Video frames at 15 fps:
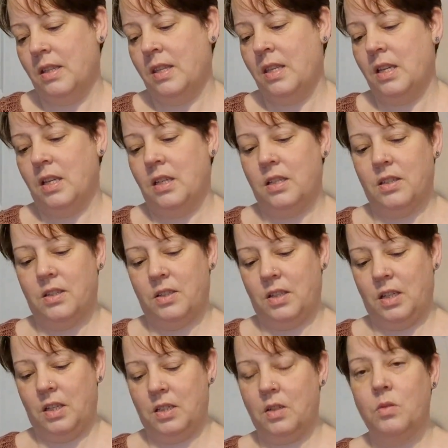This
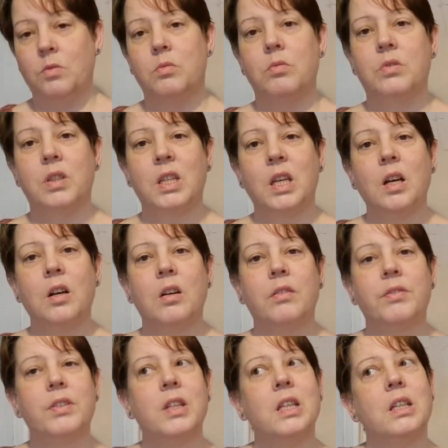is, oh, the yarn
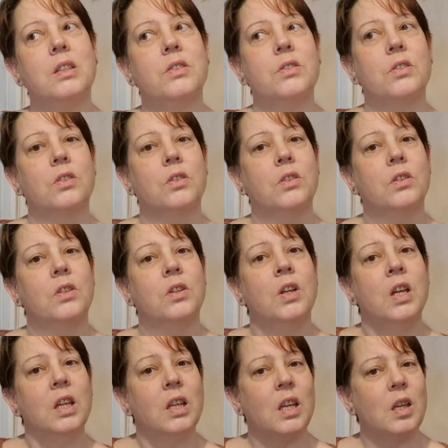for this.
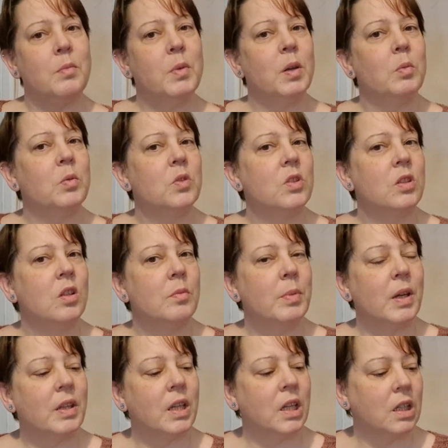Yeah, you might want to know
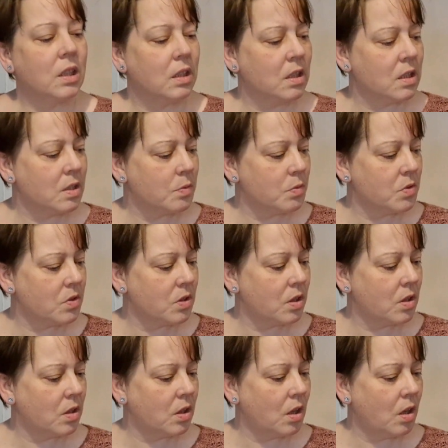about that. This was
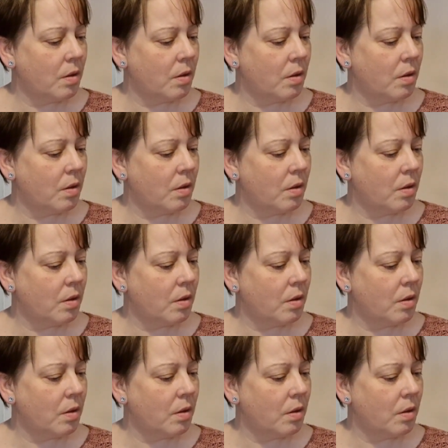the